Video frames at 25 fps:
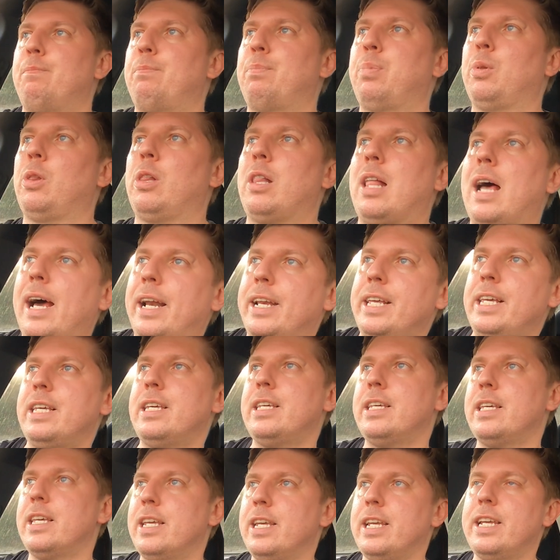
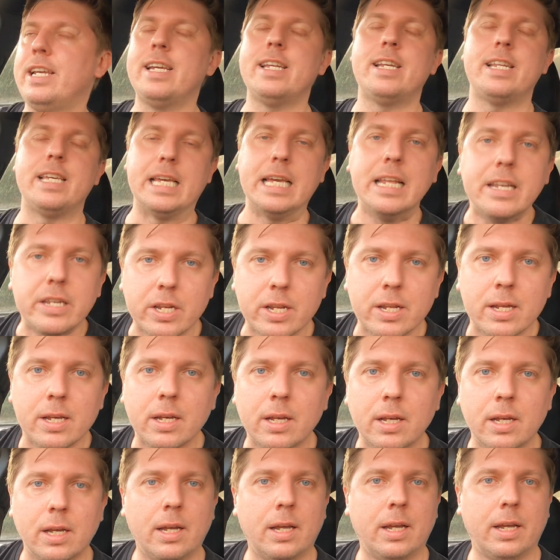bloody idiot
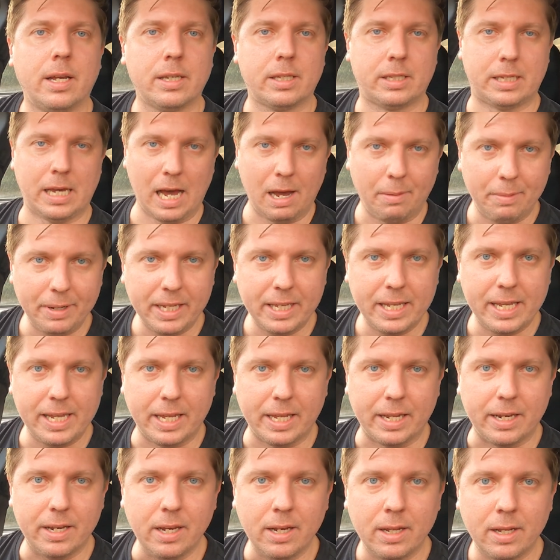coming
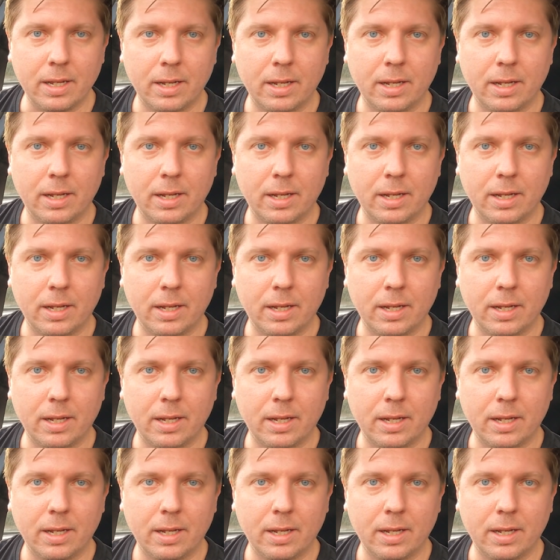in.